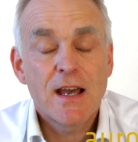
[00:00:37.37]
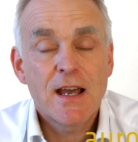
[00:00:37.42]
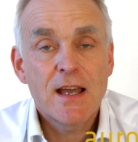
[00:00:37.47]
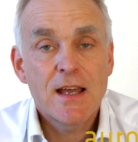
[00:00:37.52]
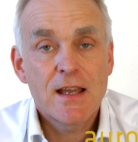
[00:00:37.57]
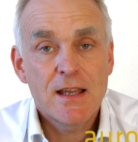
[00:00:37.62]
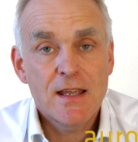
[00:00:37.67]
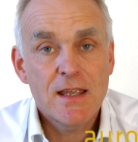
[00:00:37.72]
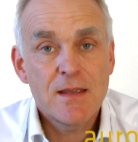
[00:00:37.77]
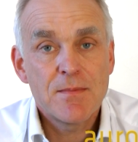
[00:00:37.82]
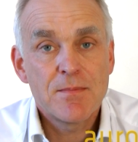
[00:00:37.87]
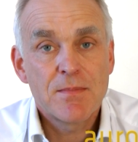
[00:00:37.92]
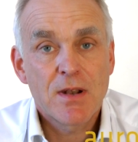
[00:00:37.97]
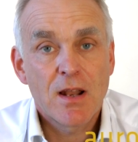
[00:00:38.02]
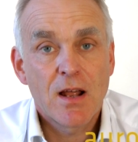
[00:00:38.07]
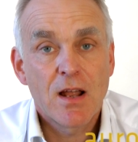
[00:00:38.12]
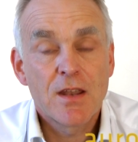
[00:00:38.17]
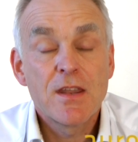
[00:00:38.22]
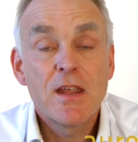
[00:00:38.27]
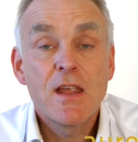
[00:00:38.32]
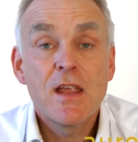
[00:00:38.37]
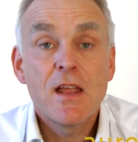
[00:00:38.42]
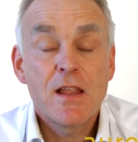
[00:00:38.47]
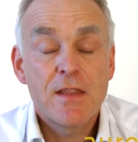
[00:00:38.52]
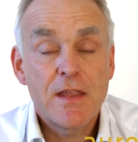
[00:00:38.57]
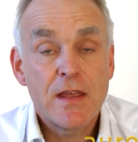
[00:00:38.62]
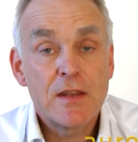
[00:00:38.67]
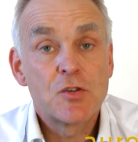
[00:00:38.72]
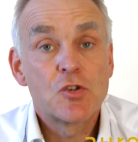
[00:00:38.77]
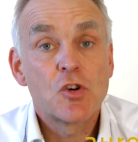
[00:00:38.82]
uh, implant,
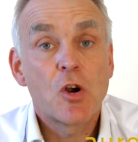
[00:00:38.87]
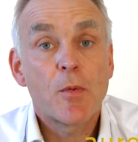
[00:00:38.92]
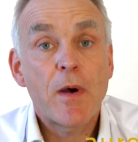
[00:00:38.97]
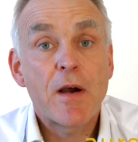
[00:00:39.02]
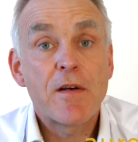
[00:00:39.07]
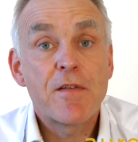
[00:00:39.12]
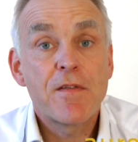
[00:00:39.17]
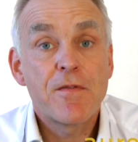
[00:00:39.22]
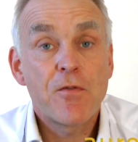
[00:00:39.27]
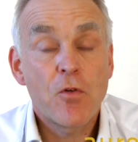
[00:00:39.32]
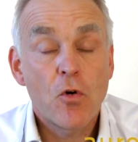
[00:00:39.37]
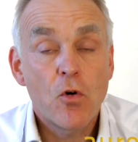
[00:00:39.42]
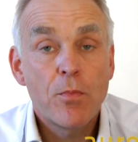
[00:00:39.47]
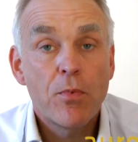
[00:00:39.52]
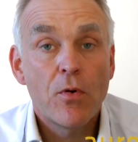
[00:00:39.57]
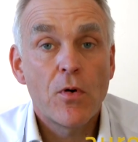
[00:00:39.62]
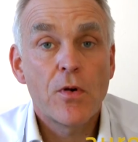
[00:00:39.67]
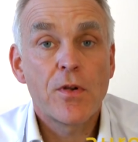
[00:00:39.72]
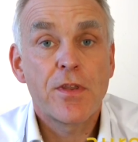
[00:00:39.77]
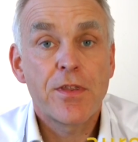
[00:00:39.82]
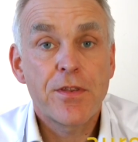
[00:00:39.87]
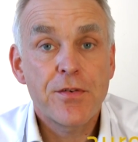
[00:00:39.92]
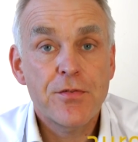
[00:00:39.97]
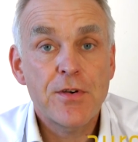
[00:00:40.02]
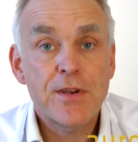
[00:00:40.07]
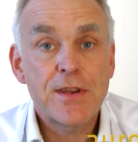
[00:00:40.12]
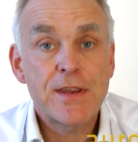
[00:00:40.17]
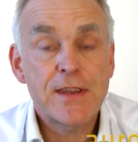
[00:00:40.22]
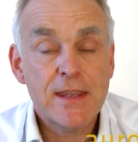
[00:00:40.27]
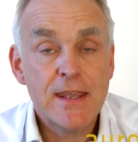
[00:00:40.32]
they drop a
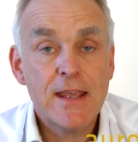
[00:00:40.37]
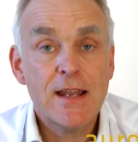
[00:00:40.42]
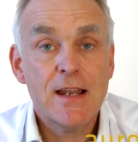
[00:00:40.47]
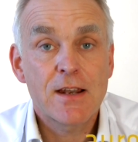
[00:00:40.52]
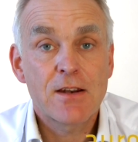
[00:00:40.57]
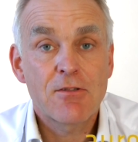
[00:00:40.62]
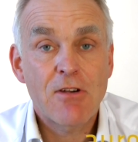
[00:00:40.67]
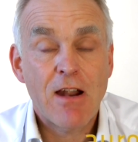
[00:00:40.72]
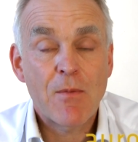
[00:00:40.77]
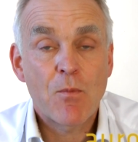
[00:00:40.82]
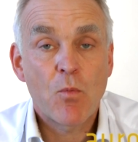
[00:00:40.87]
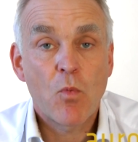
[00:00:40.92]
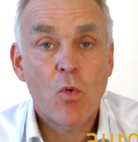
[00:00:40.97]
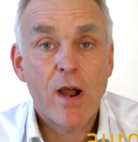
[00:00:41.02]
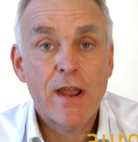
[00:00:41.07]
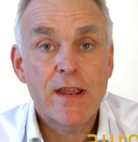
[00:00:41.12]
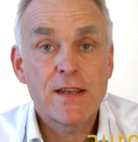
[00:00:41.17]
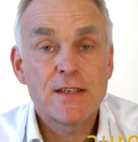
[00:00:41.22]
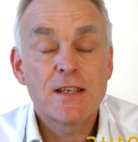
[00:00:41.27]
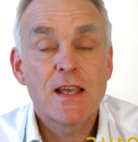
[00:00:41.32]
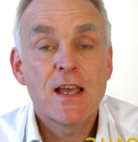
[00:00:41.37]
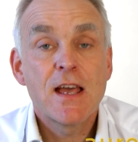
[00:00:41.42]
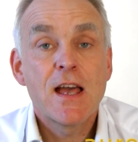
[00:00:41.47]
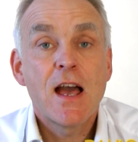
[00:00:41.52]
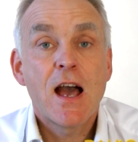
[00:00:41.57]
4.3 kilogram weight